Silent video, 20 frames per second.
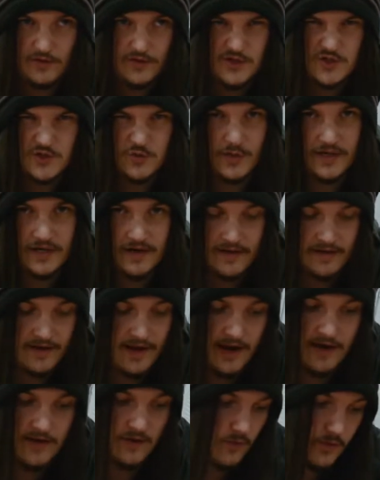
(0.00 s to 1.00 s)
and you swing it
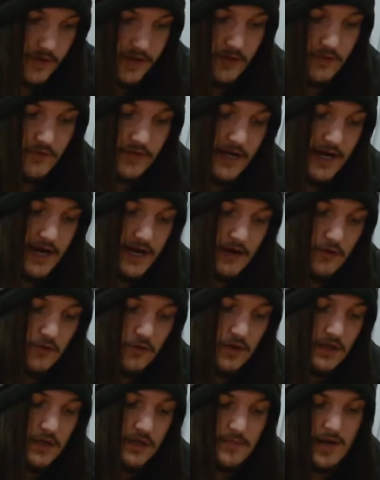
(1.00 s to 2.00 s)
again, it will kill the KO.
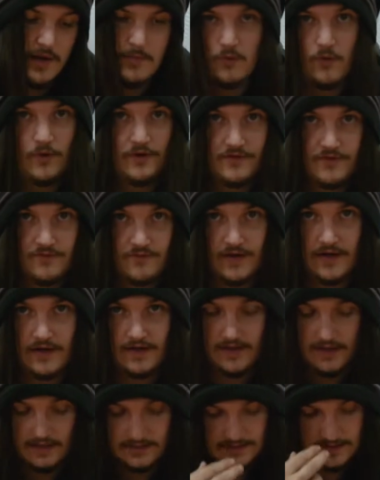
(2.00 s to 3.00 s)
People won't defend
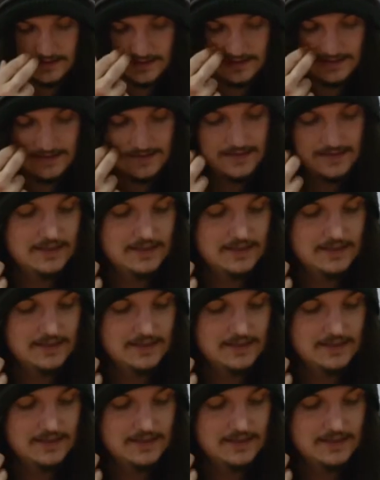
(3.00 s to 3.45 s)
against it.